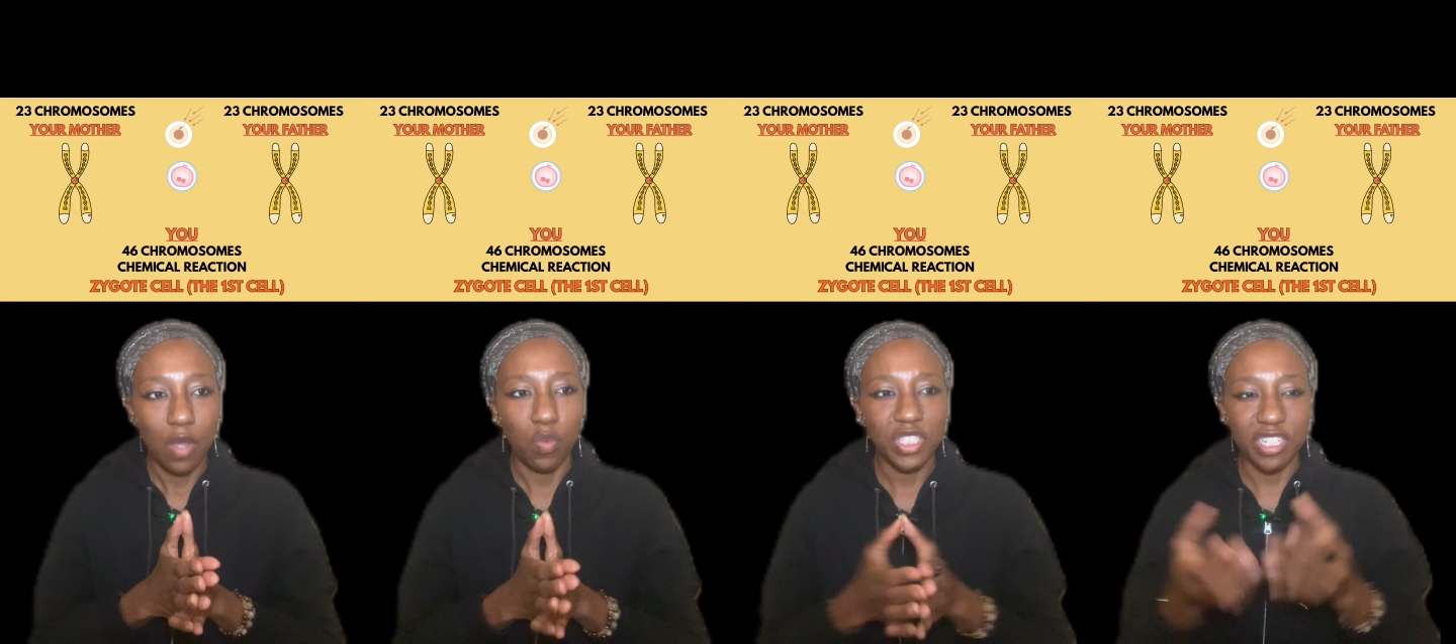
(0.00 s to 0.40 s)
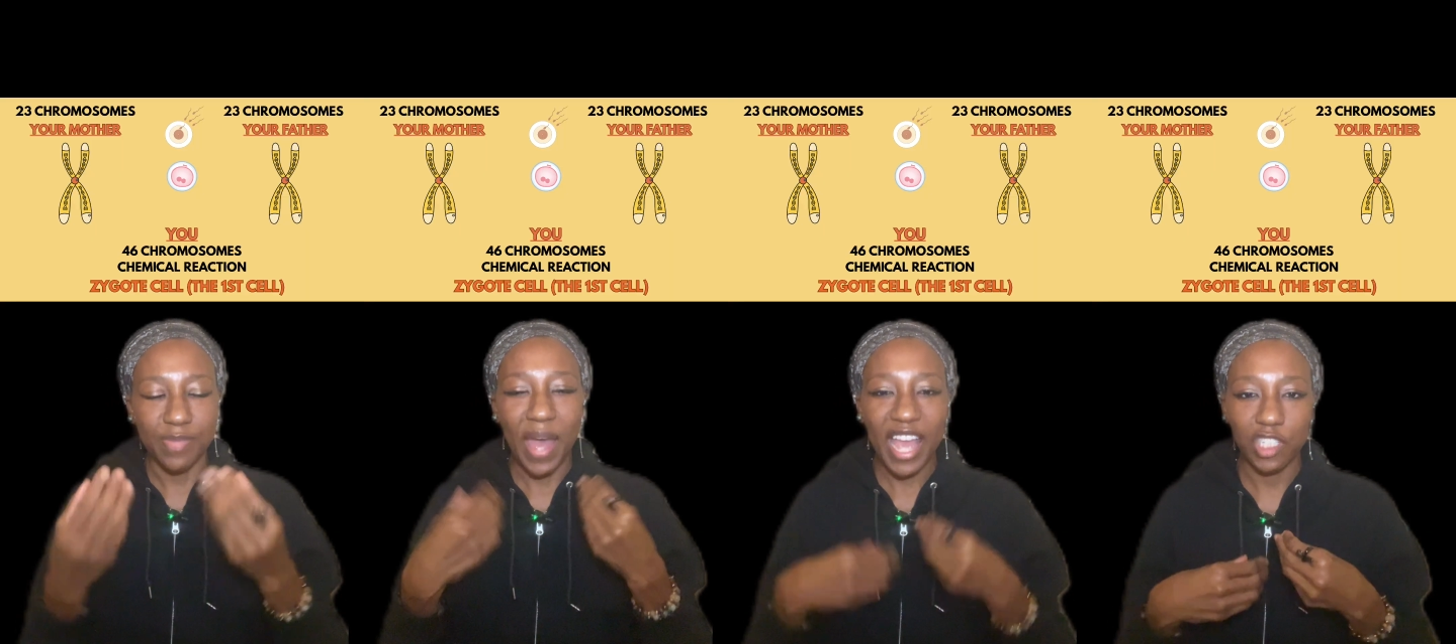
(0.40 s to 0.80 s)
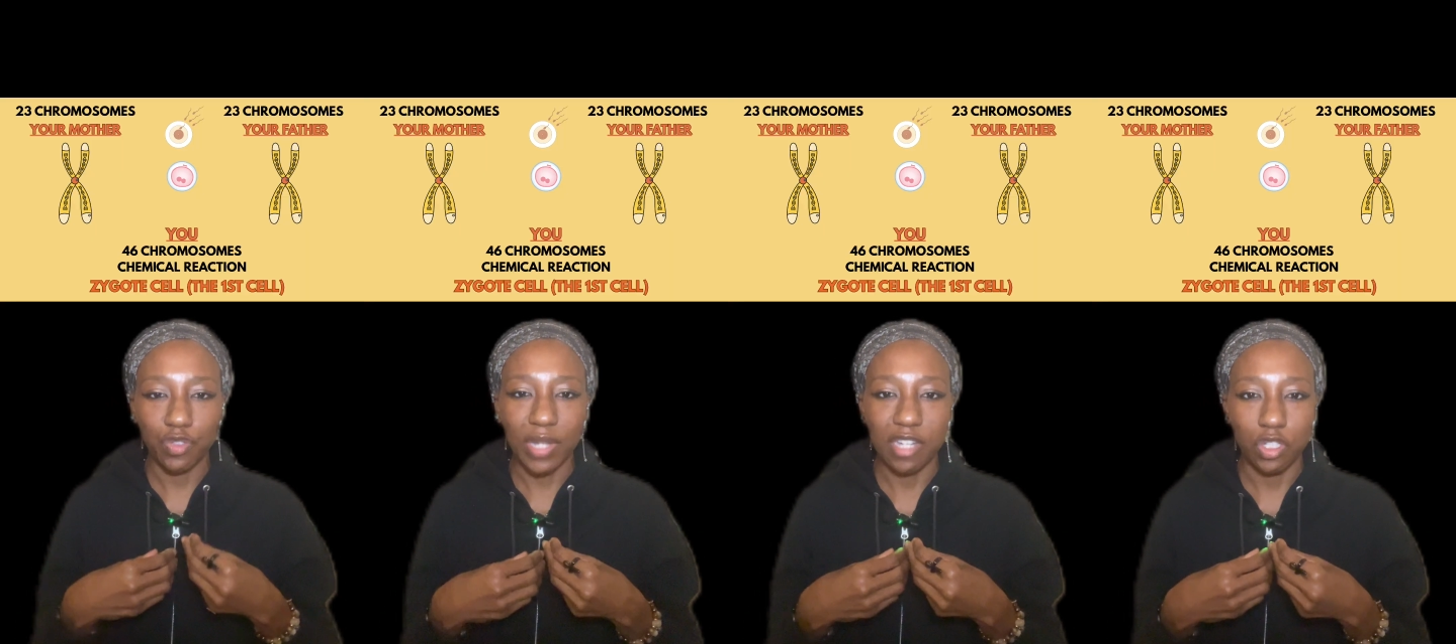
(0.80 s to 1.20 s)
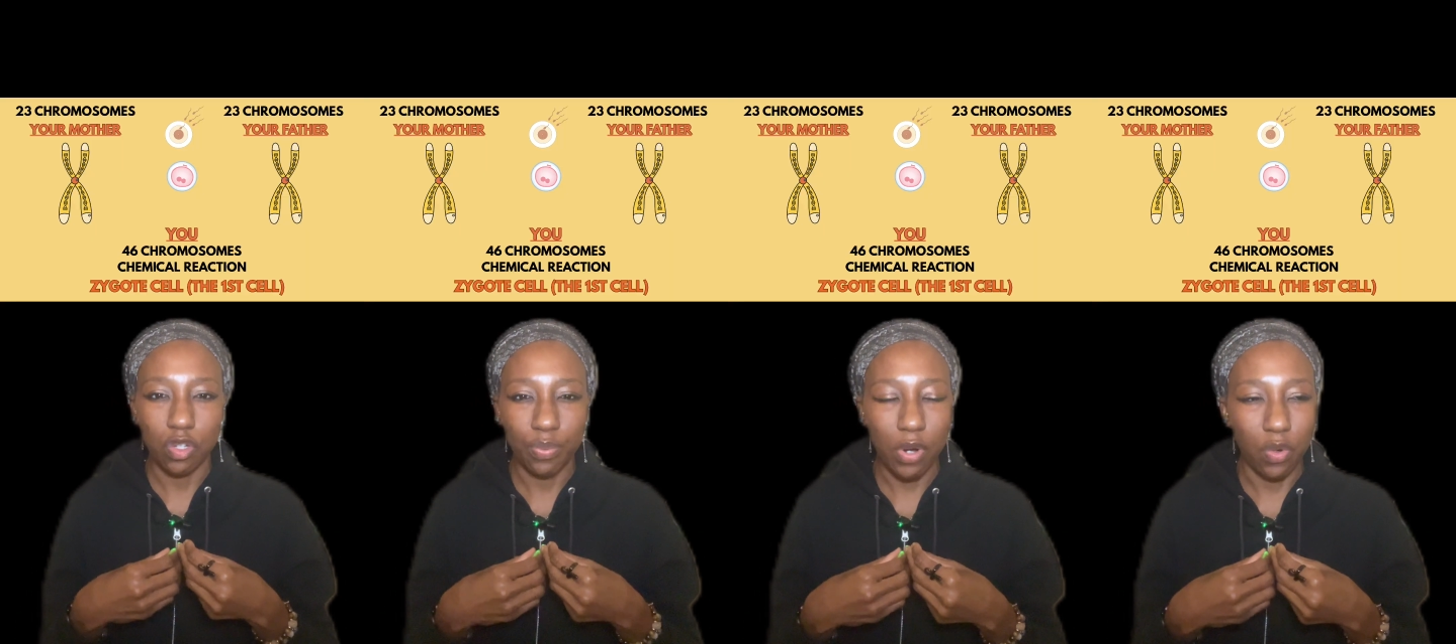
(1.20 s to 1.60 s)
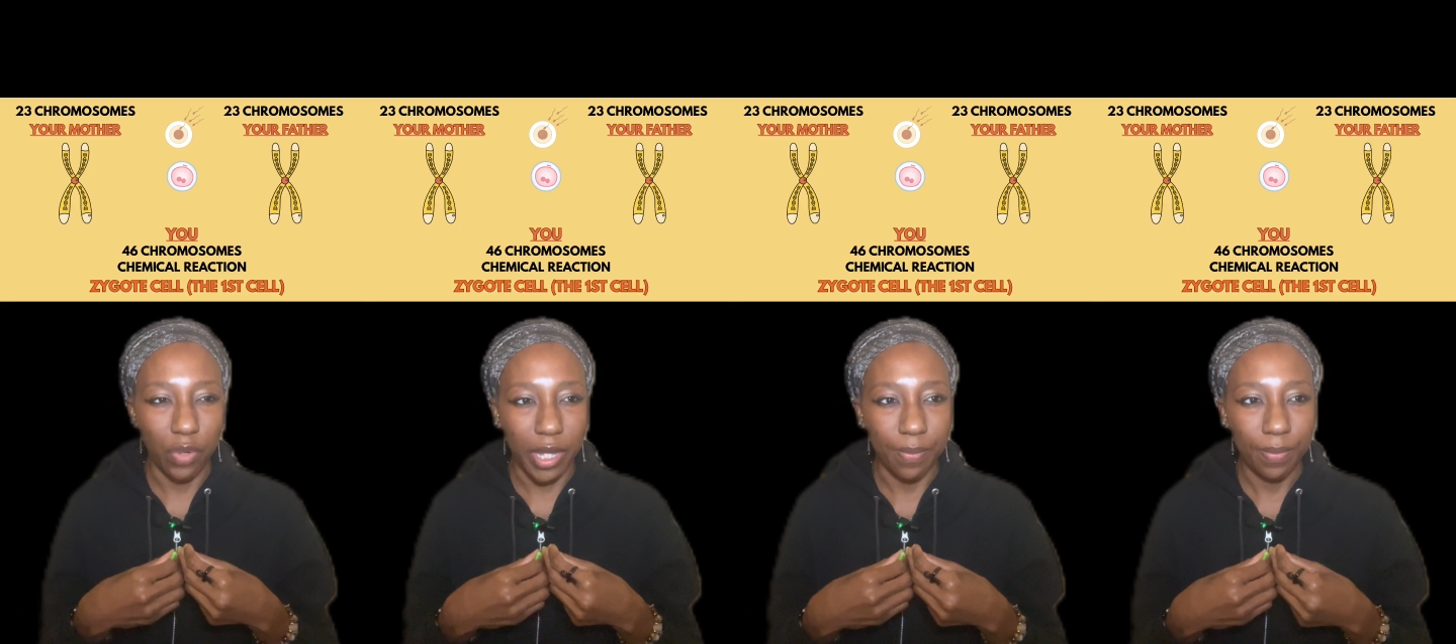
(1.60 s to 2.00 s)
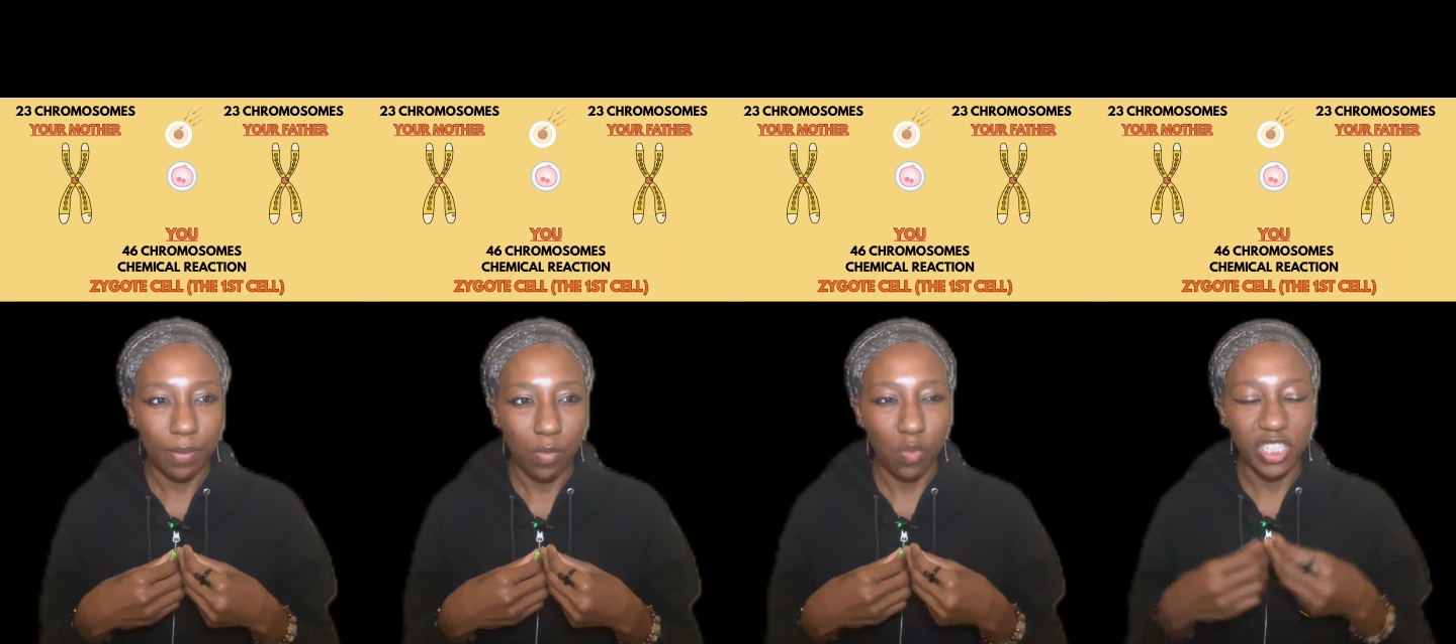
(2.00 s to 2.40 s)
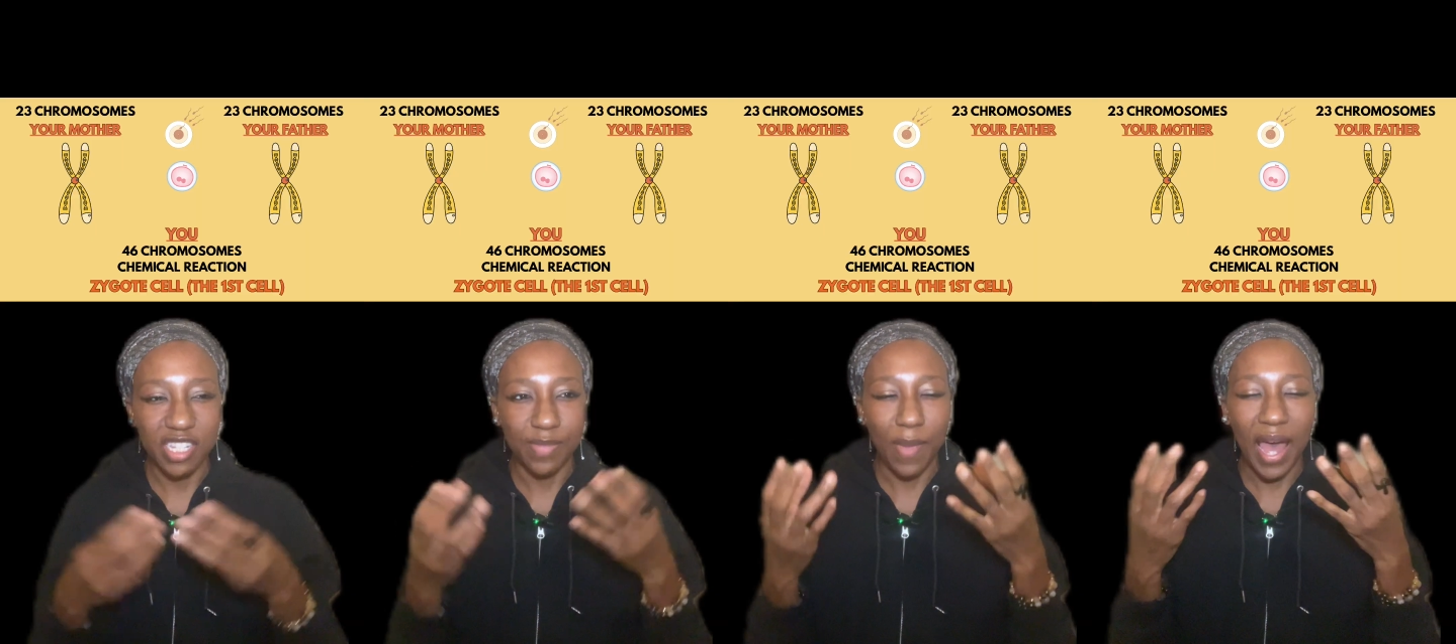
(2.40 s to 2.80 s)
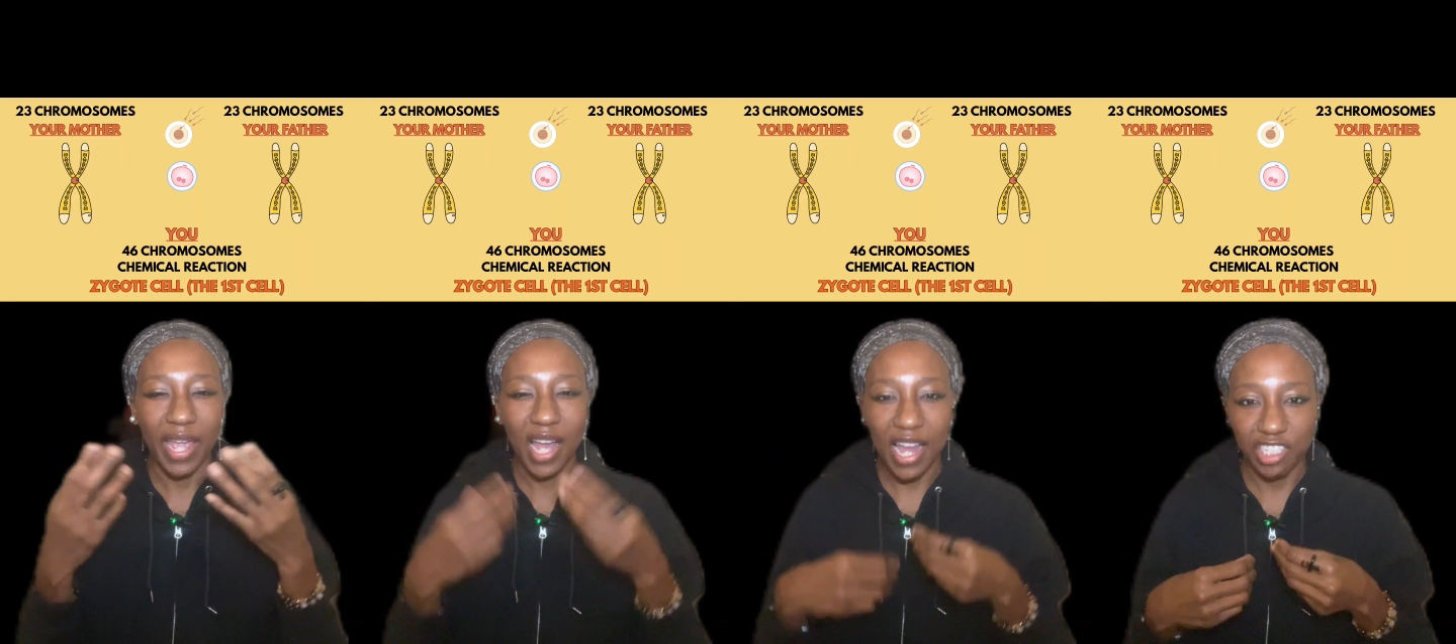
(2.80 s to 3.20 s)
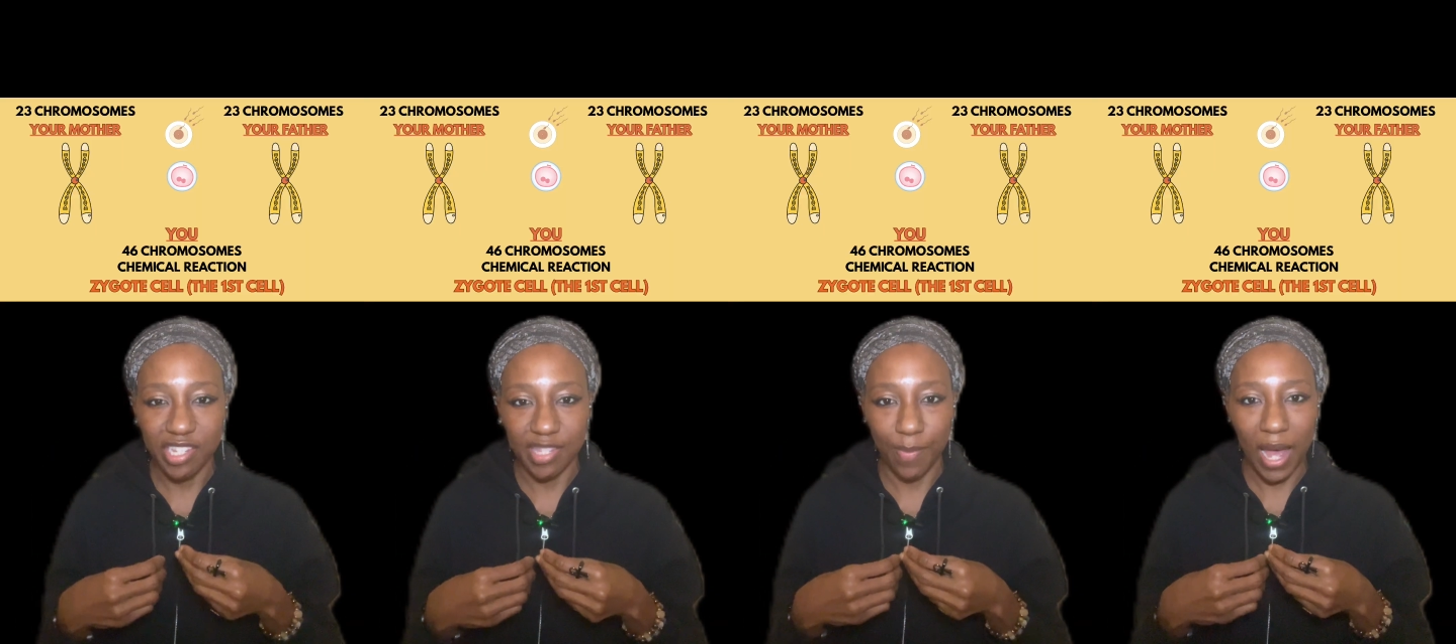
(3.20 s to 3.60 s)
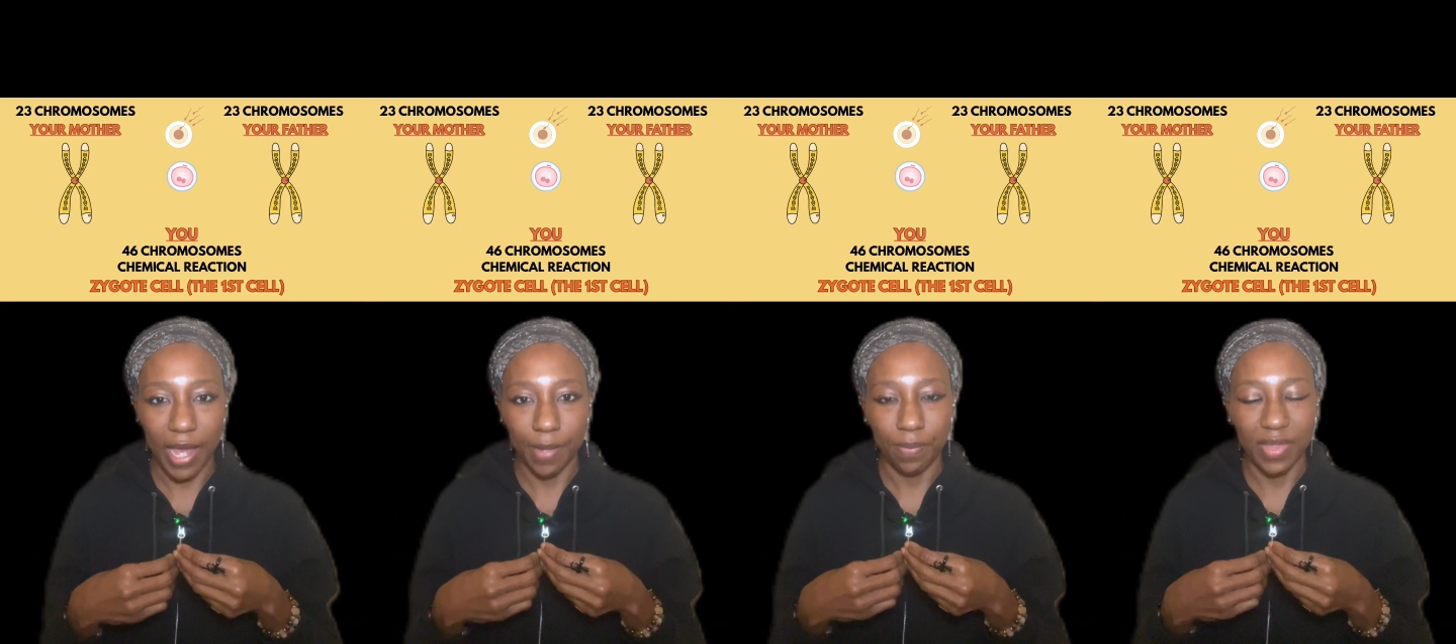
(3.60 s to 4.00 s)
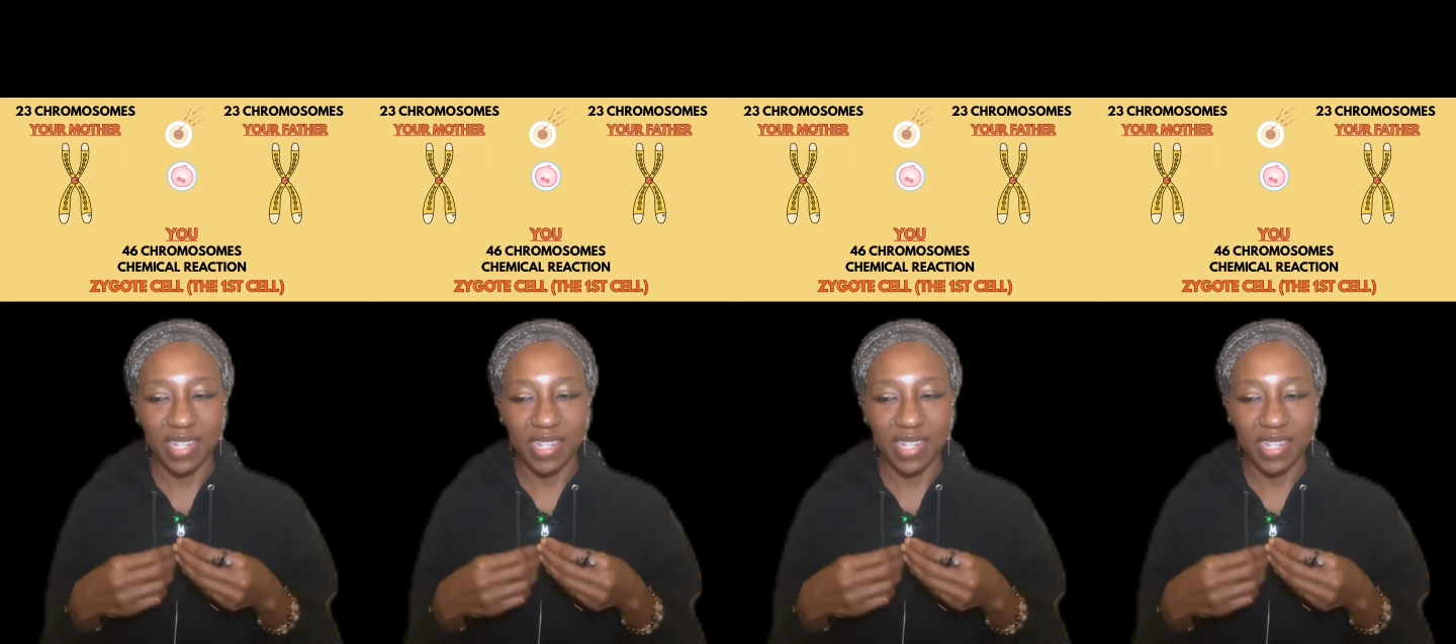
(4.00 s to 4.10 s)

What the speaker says: Which is my astrological program, which is my conscious mind.